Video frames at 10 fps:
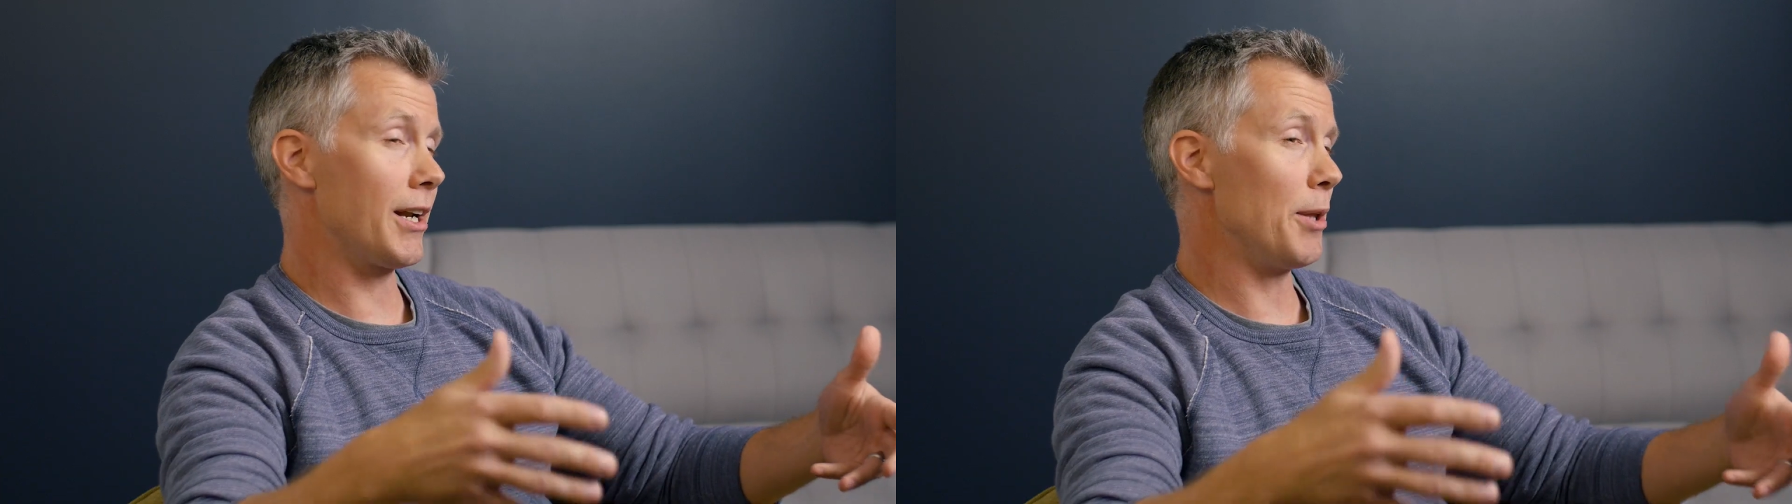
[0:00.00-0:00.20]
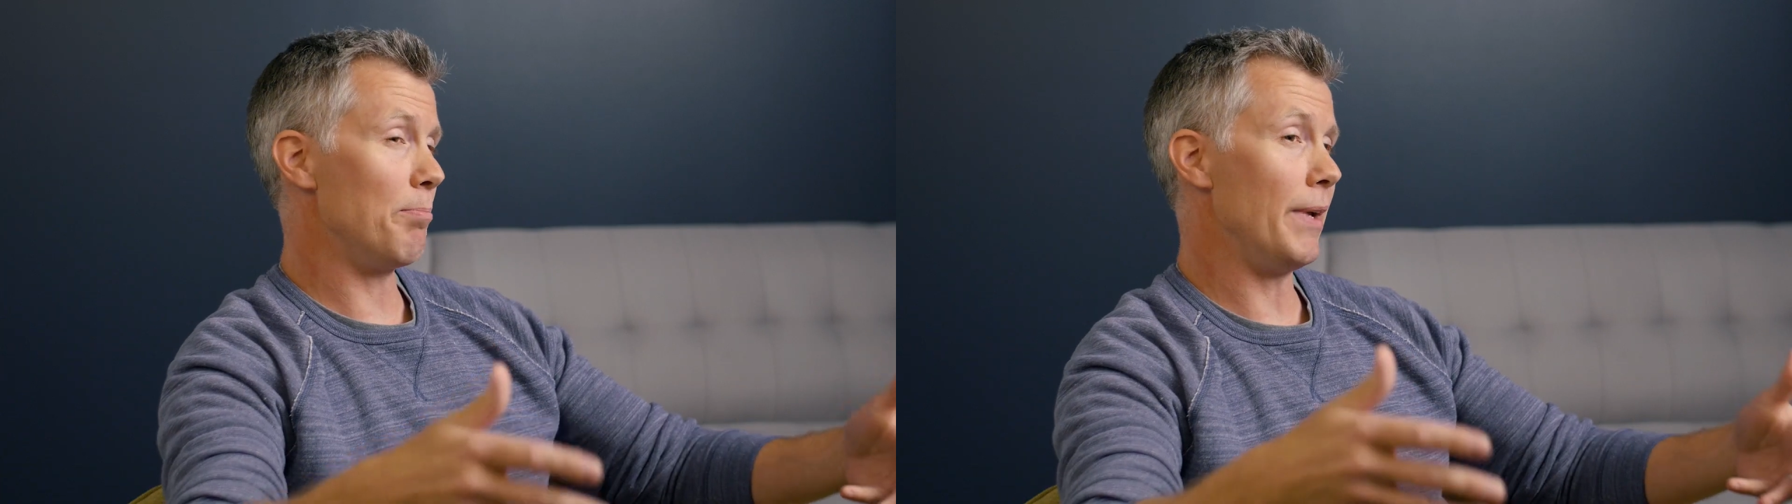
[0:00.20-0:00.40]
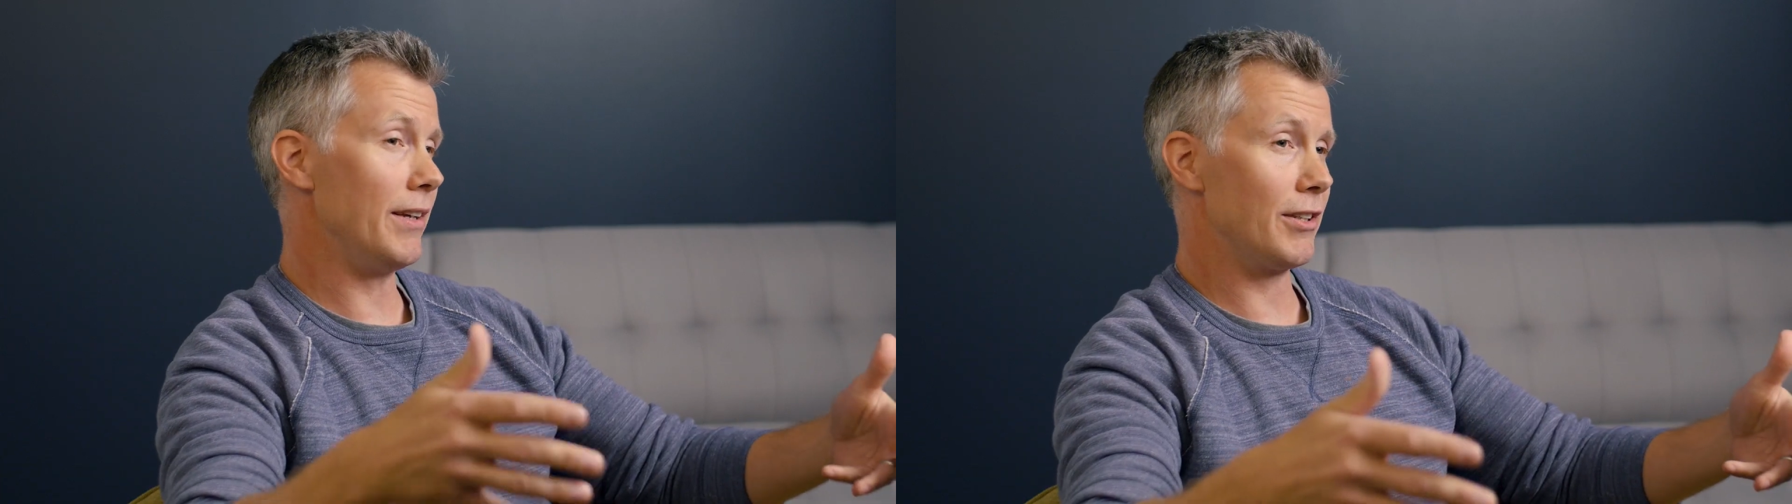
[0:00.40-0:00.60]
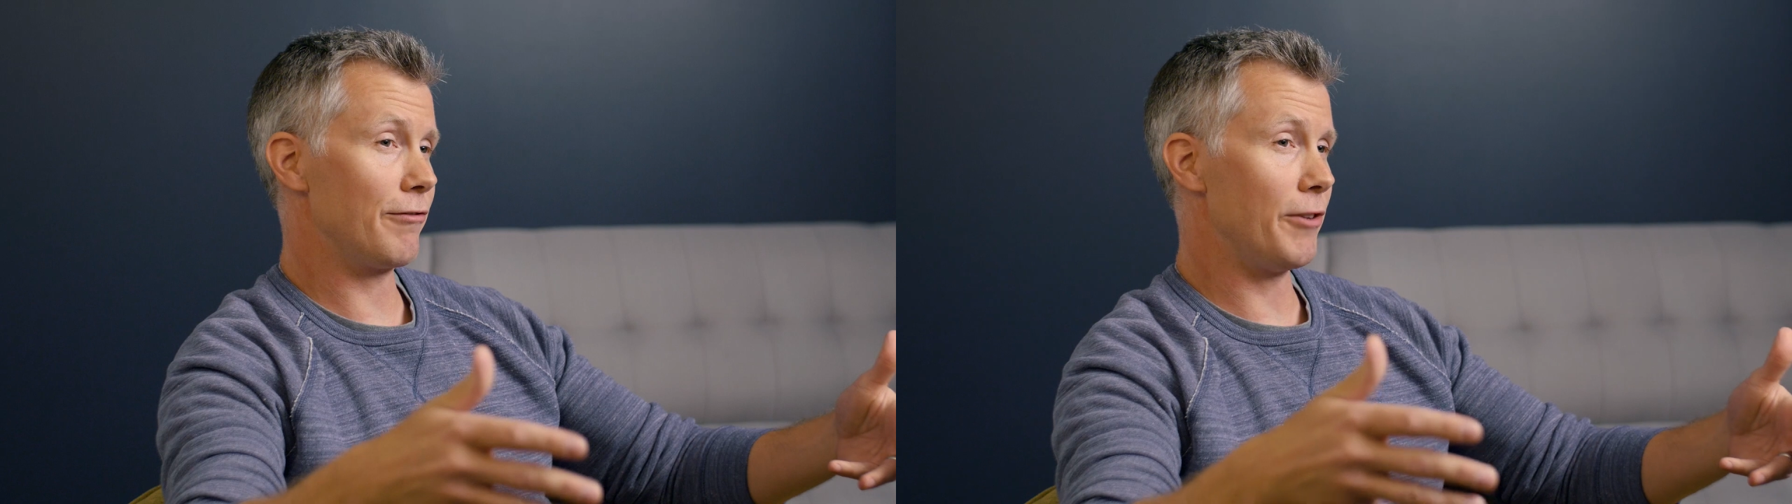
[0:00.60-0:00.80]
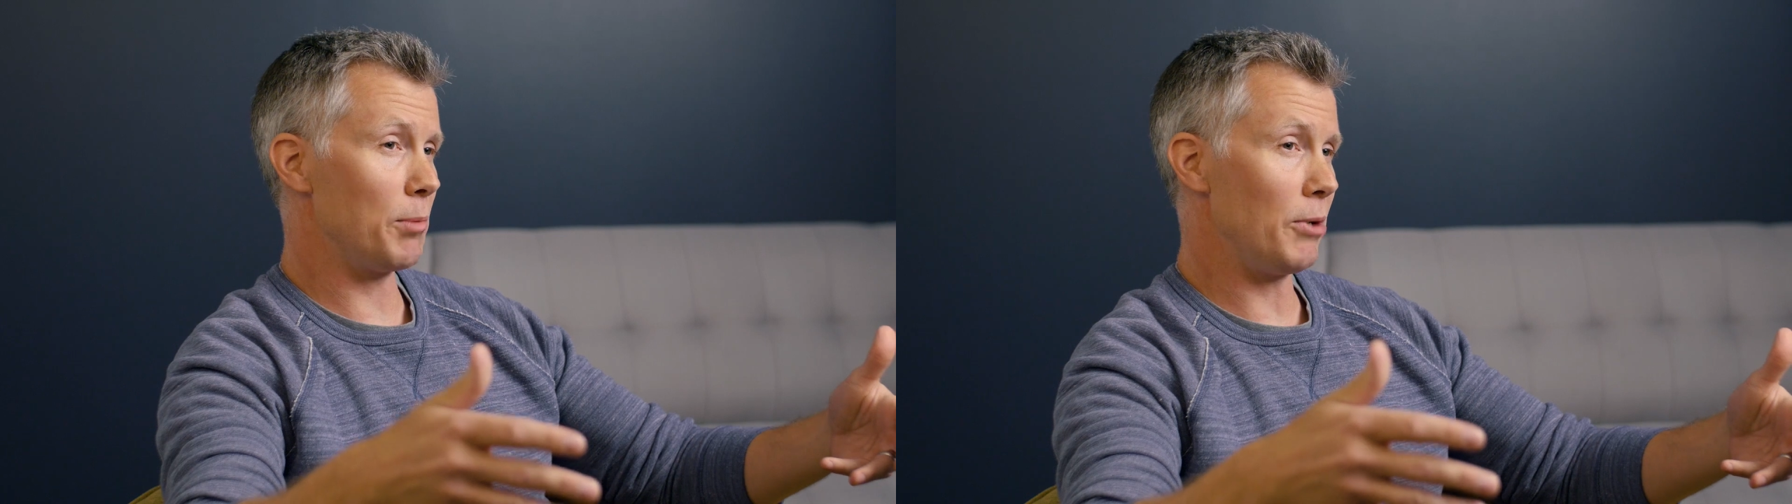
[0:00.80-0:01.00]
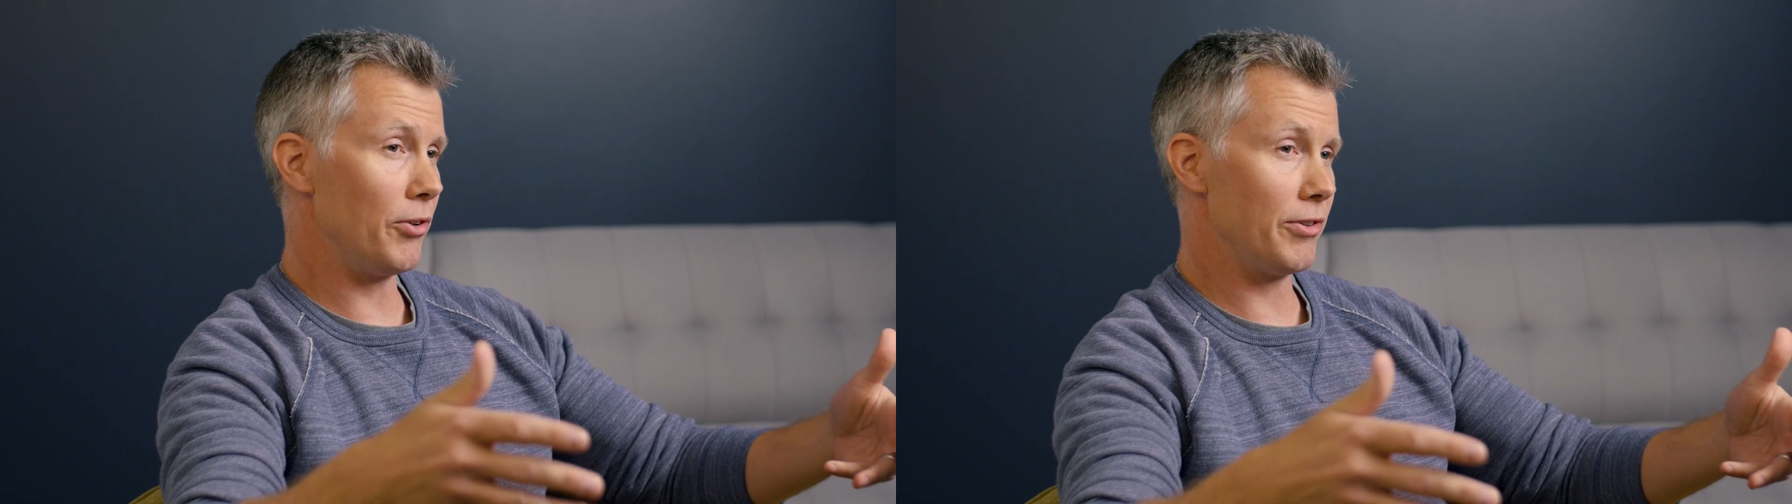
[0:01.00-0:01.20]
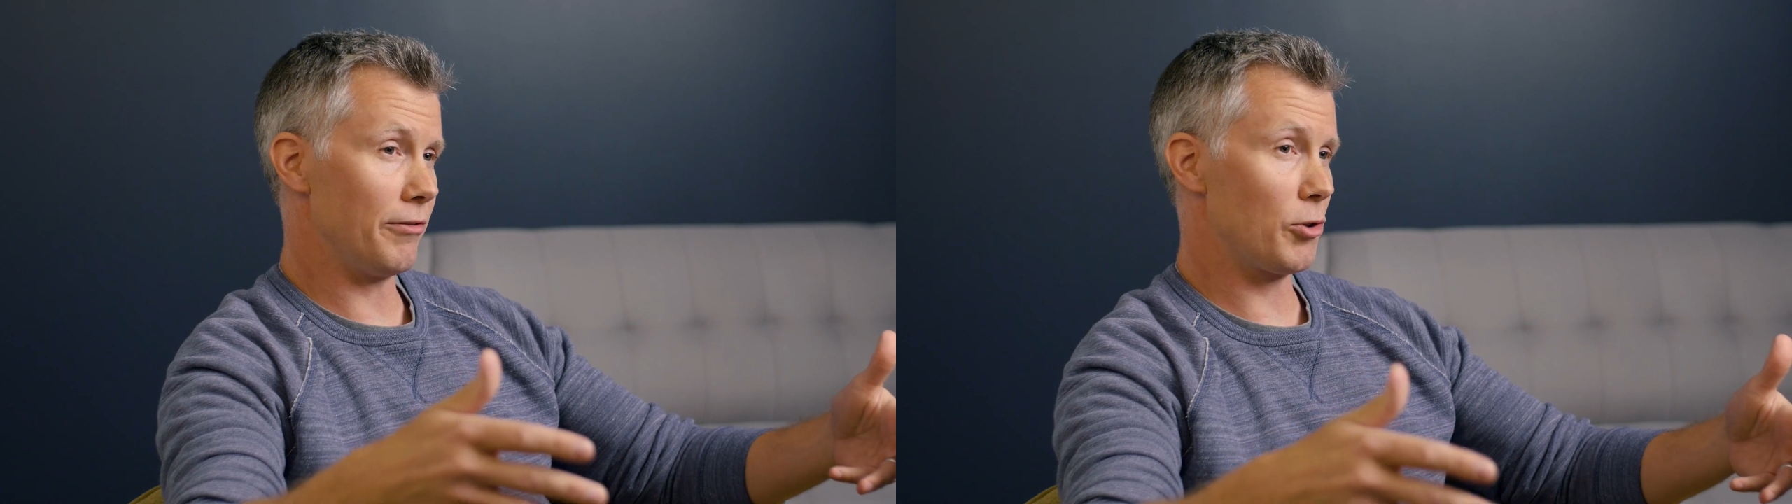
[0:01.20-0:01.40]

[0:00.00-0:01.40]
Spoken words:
kind of the basic fundamentals